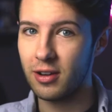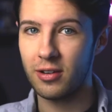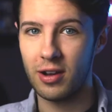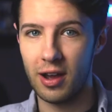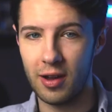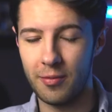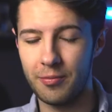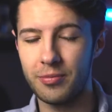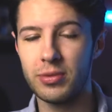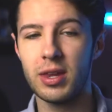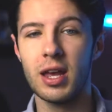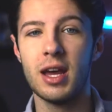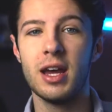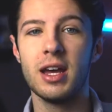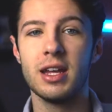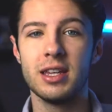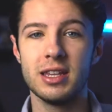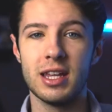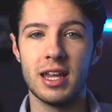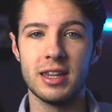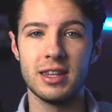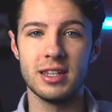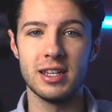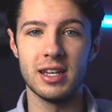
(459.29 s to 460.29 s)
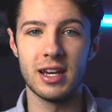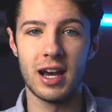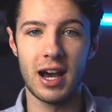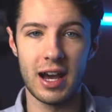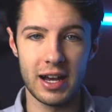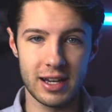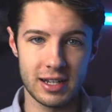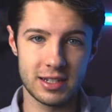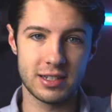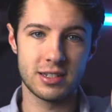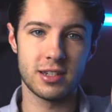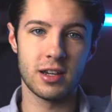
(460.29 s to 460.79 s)
Okay. And then the
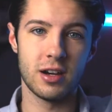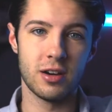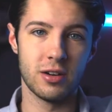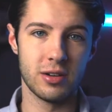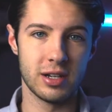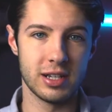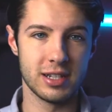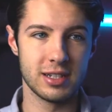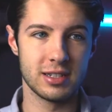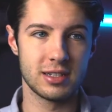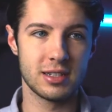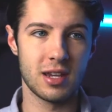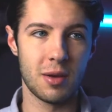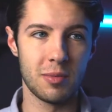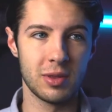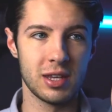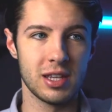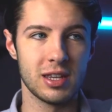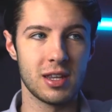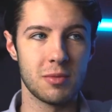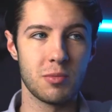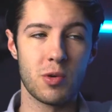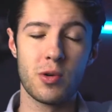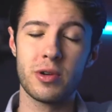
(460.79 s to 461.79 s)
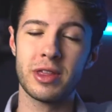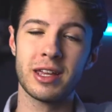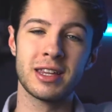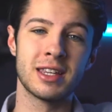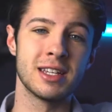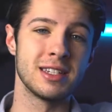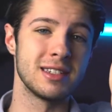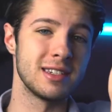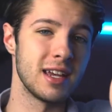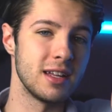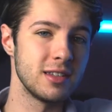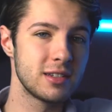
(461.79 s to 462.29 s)
ISO is something that more that
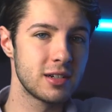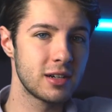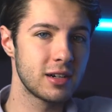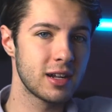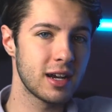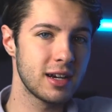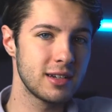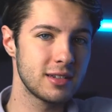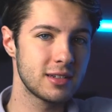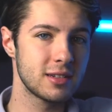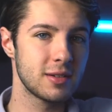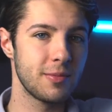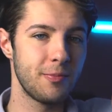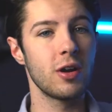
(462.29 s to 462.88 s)
the sensor does,